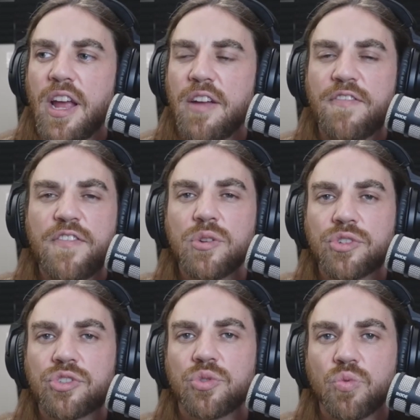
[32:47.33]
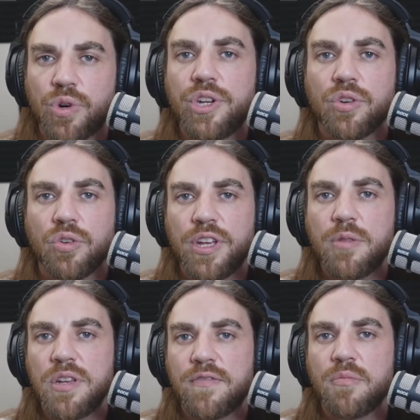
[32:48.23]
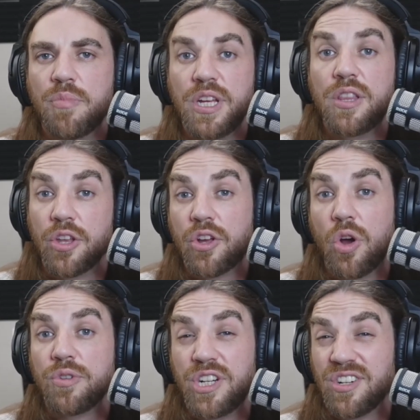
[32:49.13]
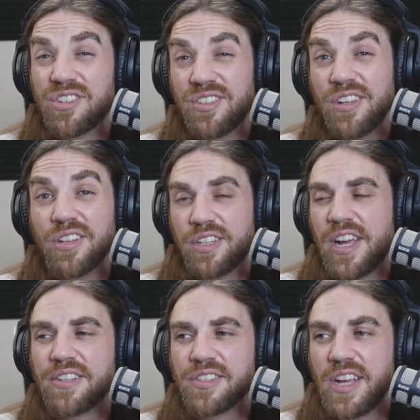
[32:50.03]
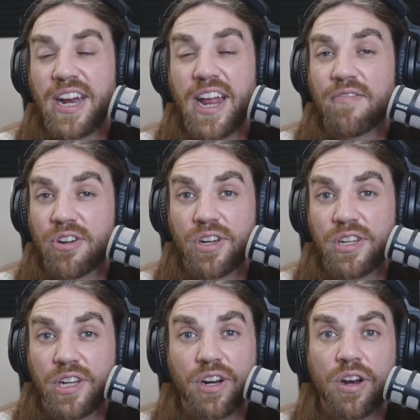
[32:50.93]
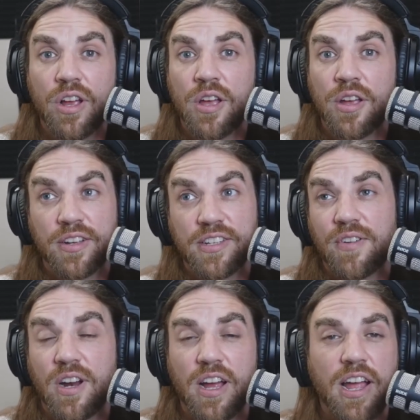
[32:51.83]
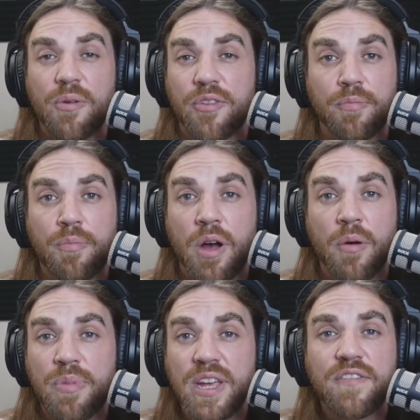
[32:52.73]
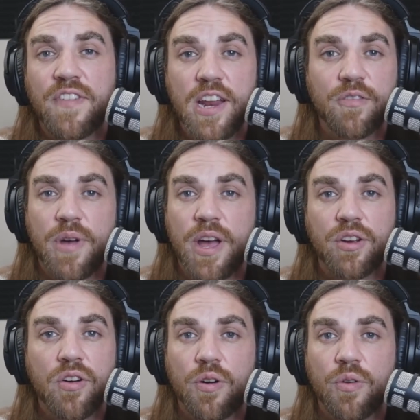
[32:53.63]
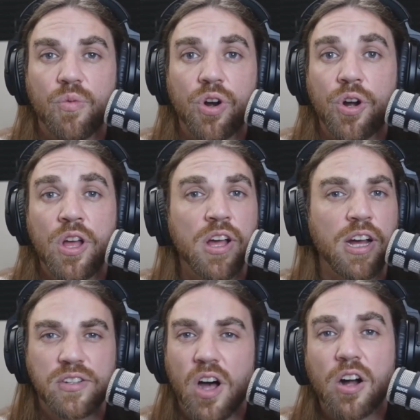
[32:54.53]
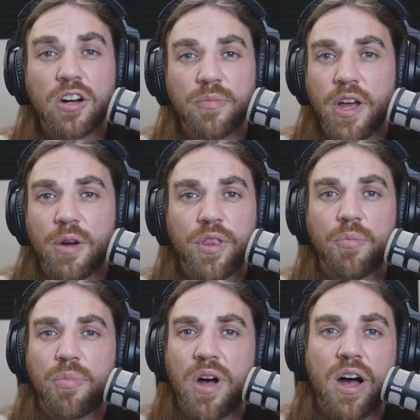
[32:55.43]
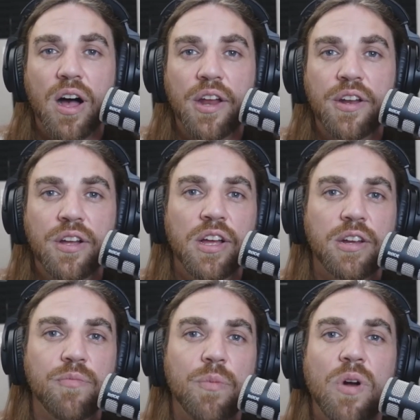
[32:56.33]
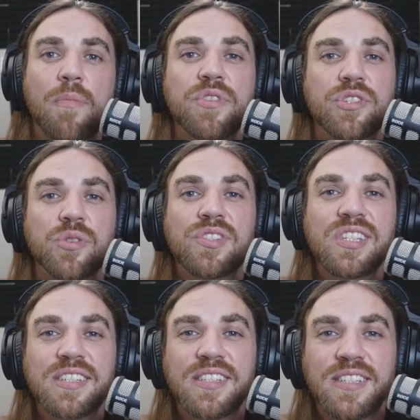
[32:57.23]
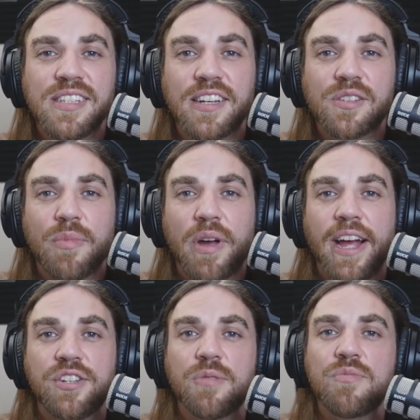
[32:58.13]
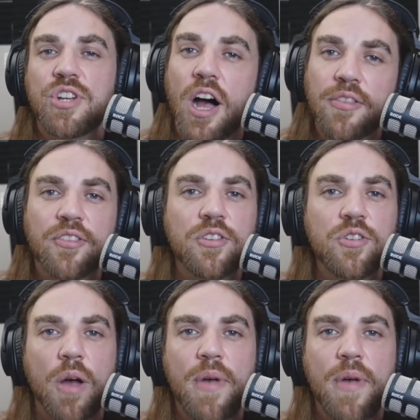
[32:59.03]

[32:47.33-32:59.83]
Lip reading: feels surreal him even being the coach here still at Texas State after a year. Because after I was a big fan of him at Incarnate Word, talked about him on the pod. I can remember episode 66, my guy Jim Johnson, who I